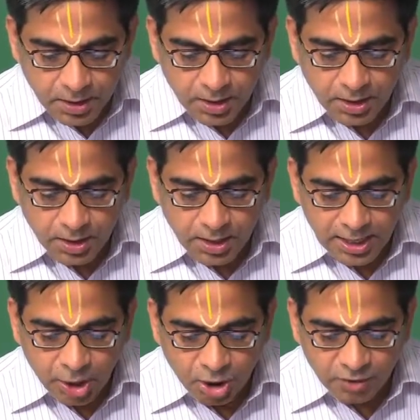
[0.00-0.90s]

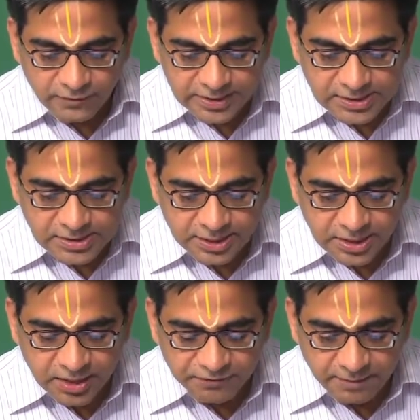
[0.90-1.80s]
along with
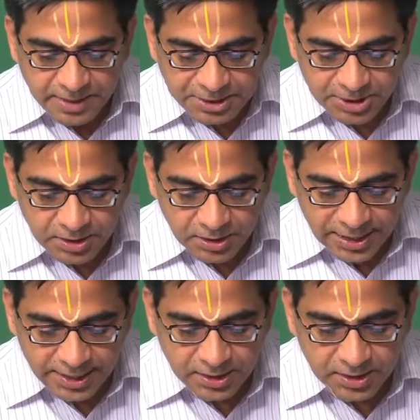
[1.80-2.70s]
certain information
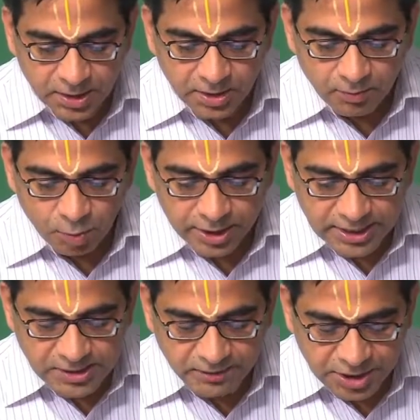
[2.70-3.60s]
like what
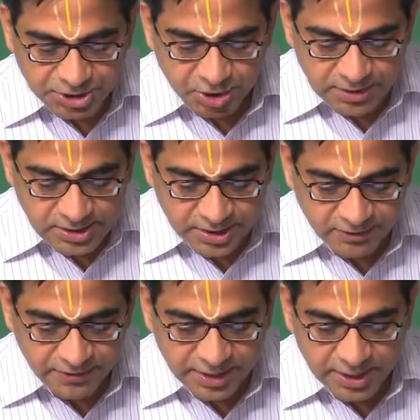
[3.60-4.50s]
is the version of the
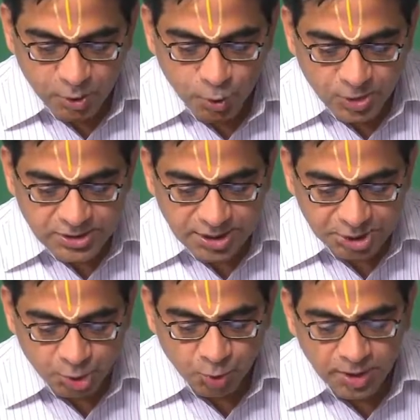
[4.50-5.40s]
certificate, who is the
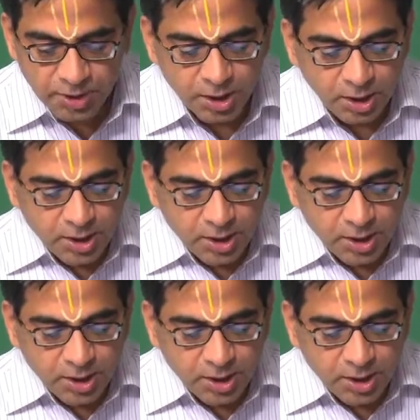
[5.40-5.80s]
issuer.